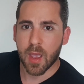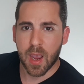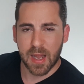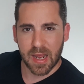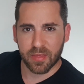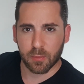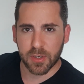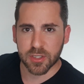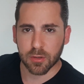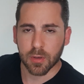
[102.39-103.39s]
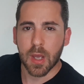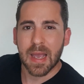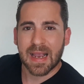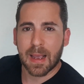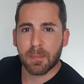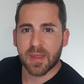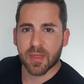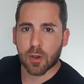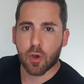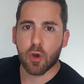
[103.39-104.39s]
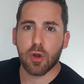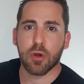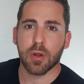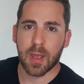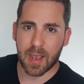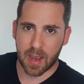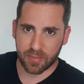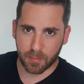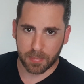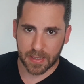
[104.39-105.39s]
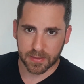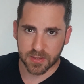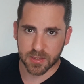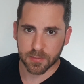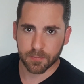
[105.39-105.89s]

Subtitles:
Another reason can be the color and the bleach.